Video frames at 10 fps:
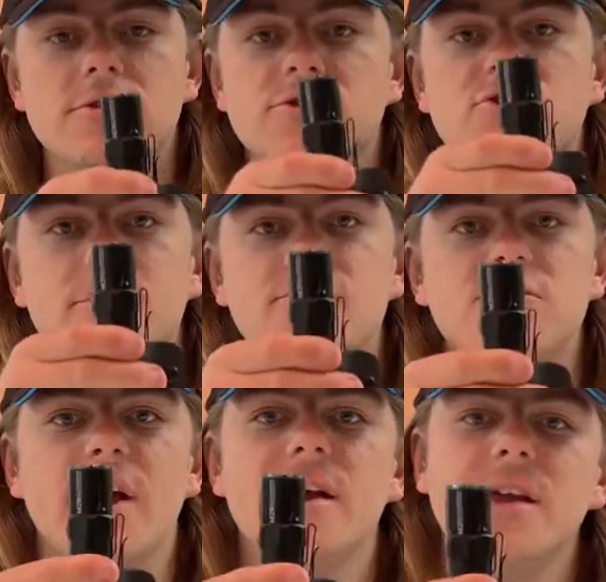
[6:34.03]
Drops
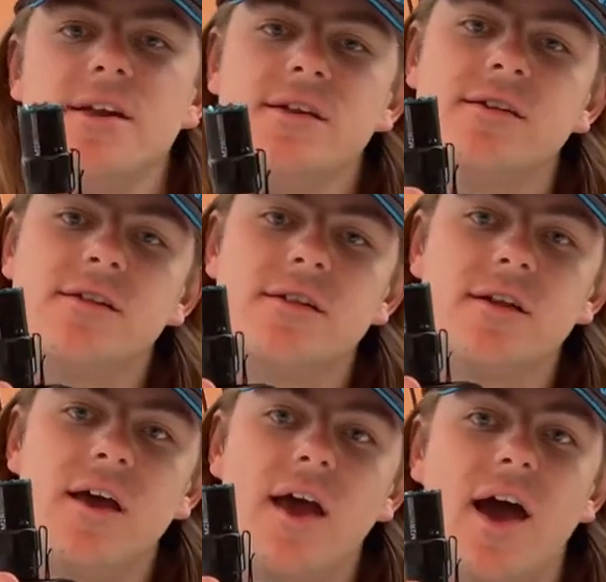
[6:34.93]
straight in.
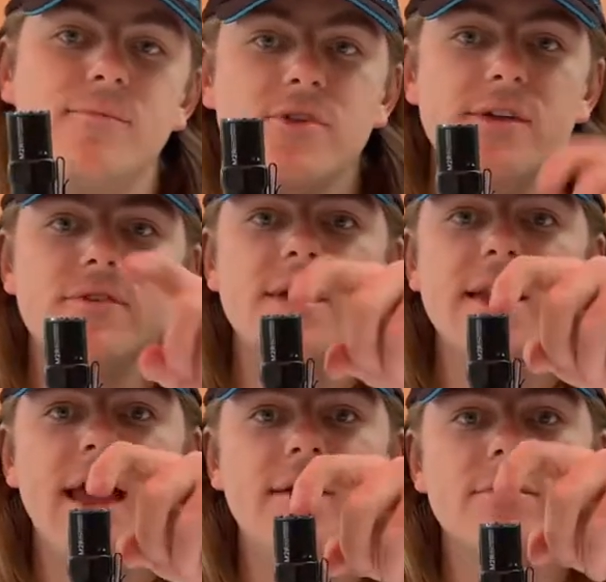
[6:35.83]
I believe you can
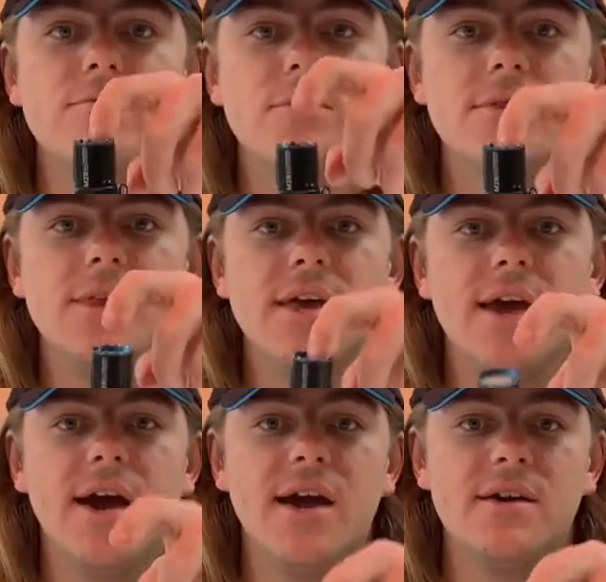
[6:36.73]
have it with
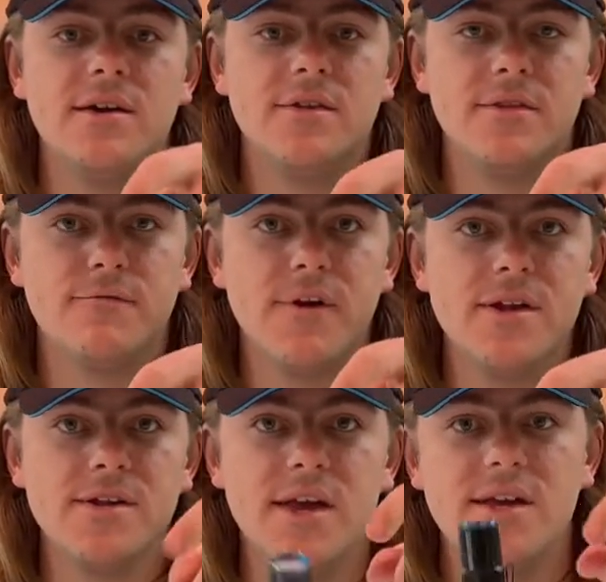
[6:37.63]
the
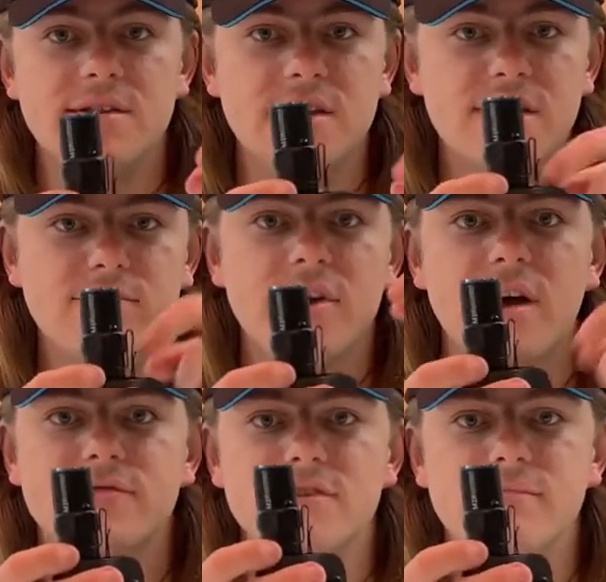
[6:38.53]
front end in, but
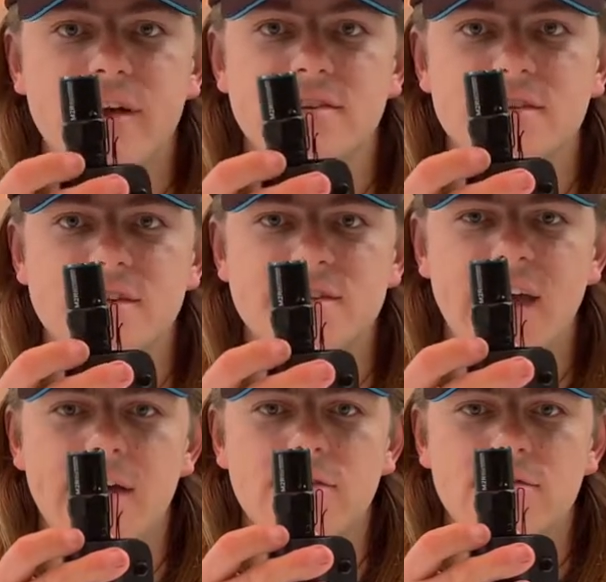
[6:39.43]
I've just mounted it
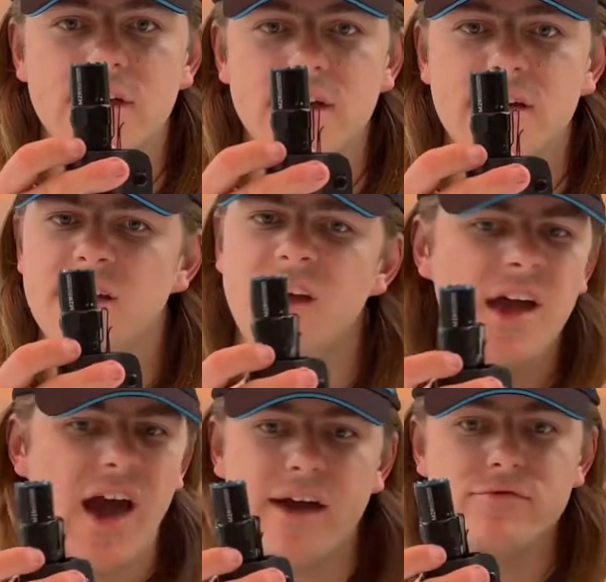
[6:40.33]
tail there.
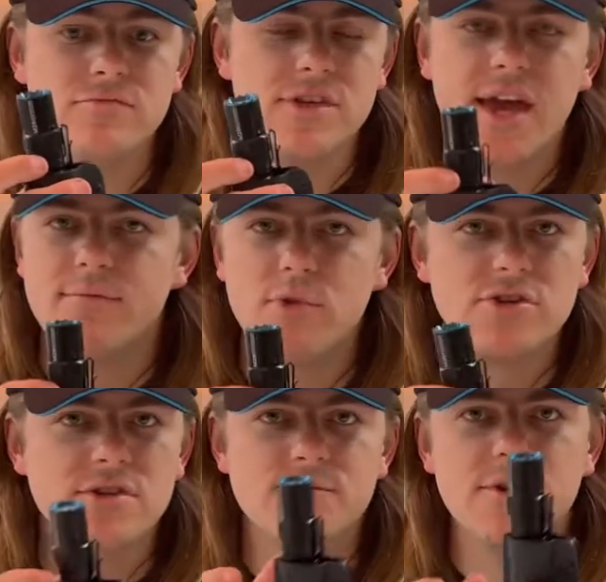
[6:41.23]
I haven't really had much
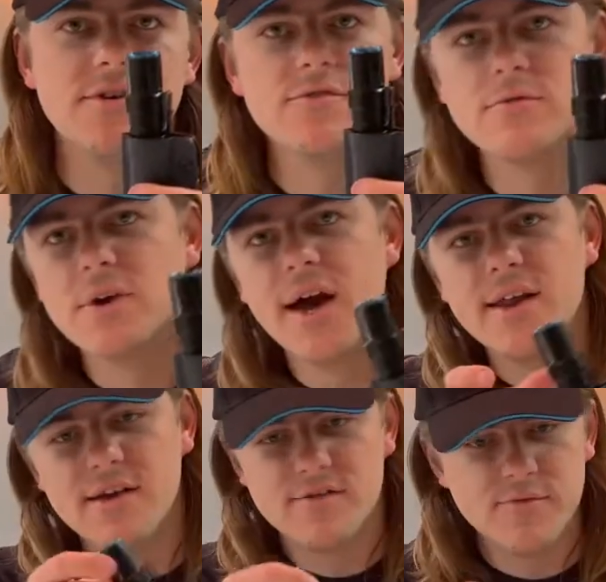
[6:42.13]
experience with
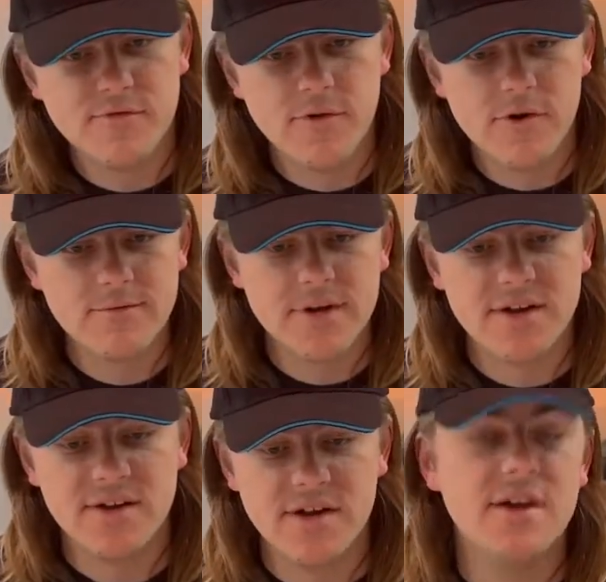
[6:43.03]
Kydex before, but
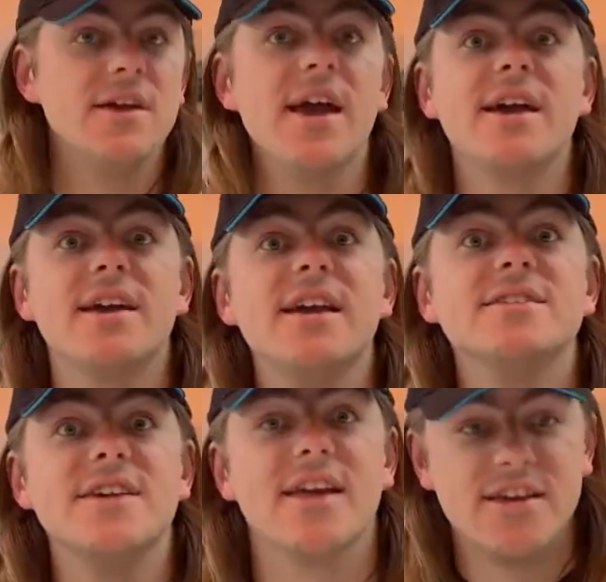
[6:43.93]
yeah, keen
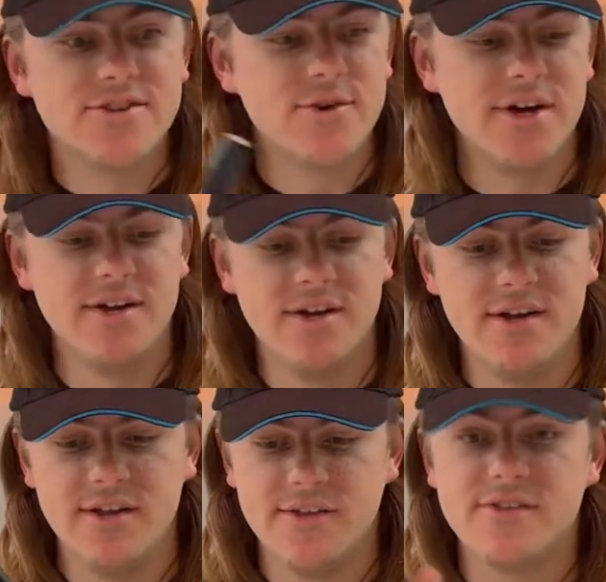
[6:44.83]
to get into it.
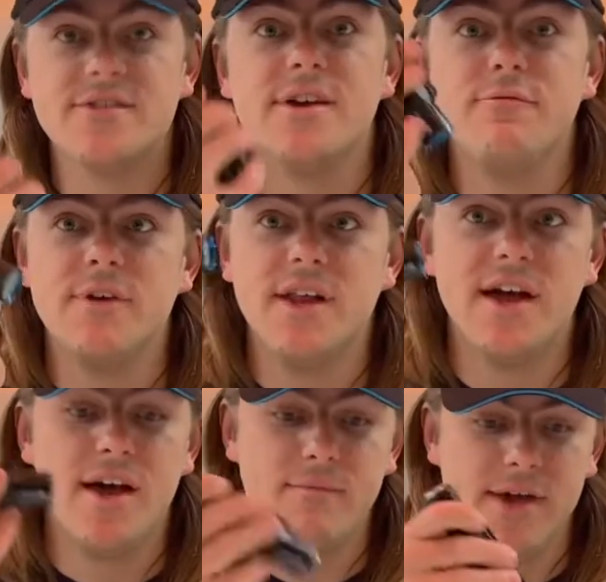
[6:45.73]
Let's see if it
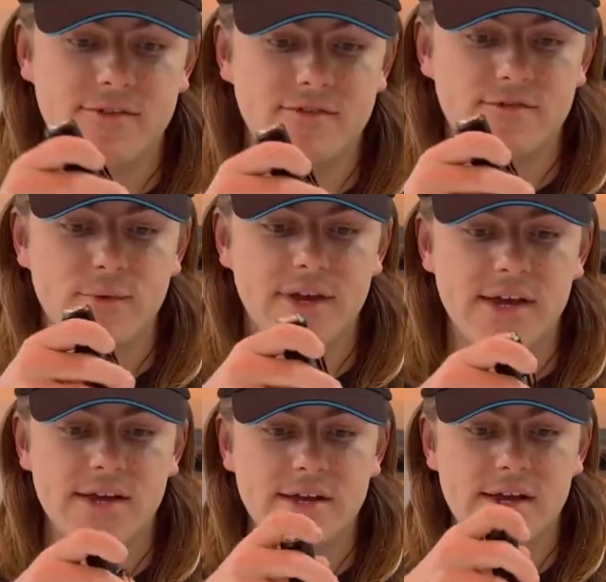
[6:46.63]
mounts this way
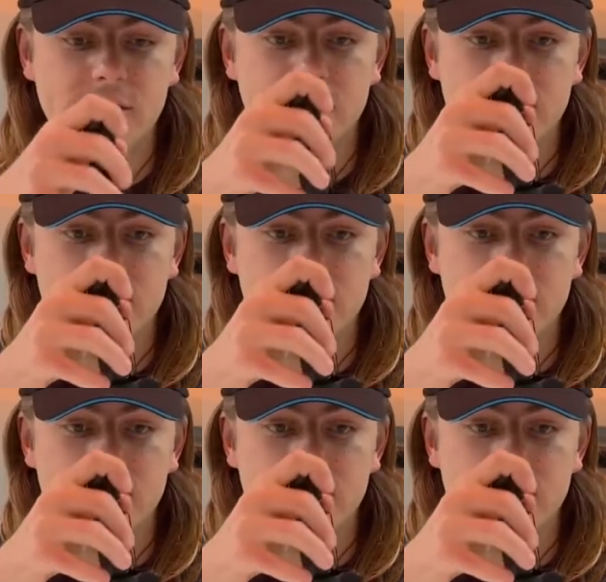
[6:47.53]
down now.